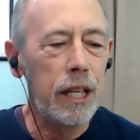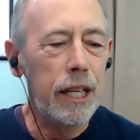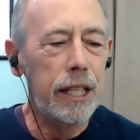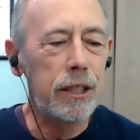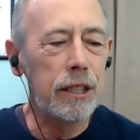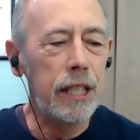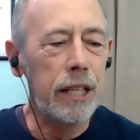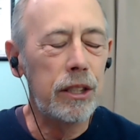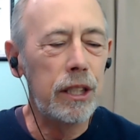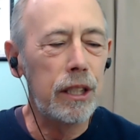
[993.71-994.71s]
It's
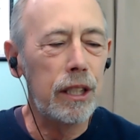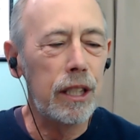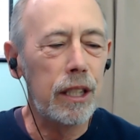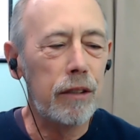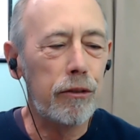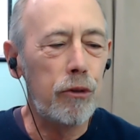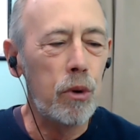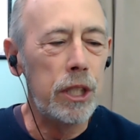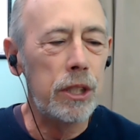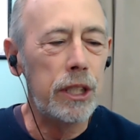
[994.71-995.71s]
less than
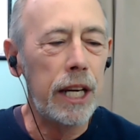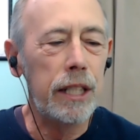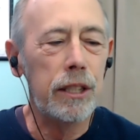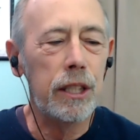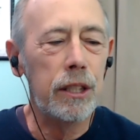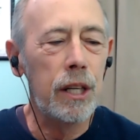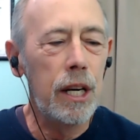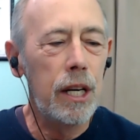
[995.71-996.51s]
40 seconds here,